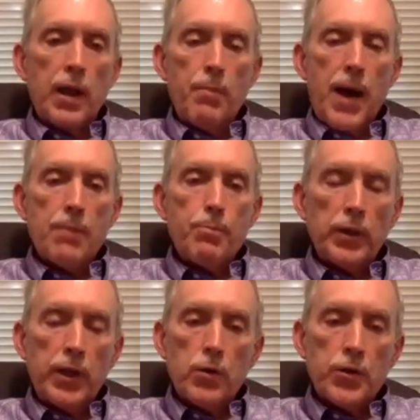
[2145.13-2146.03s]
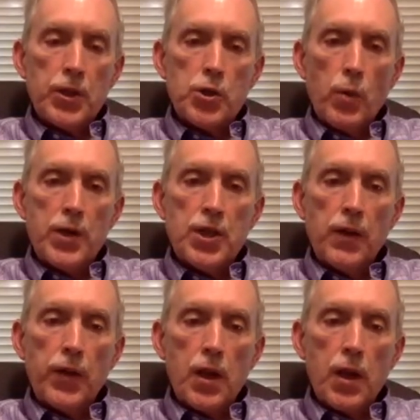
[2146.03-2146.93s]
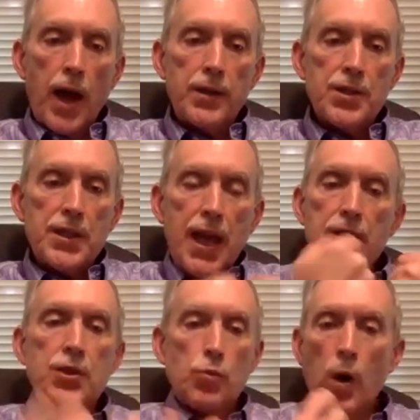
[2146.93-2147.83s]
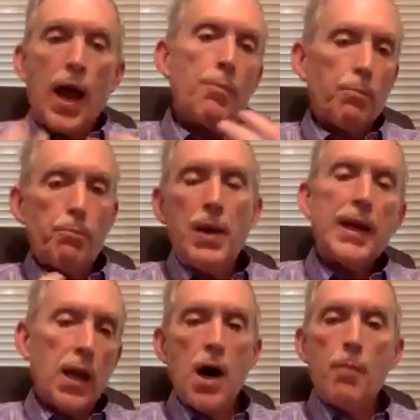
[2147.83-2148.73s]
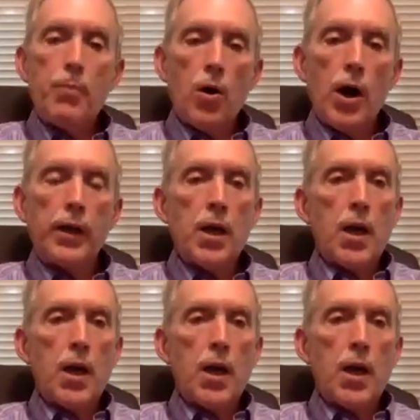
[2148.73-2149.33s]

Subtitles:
about political situation in the United States is what I'm picking up on.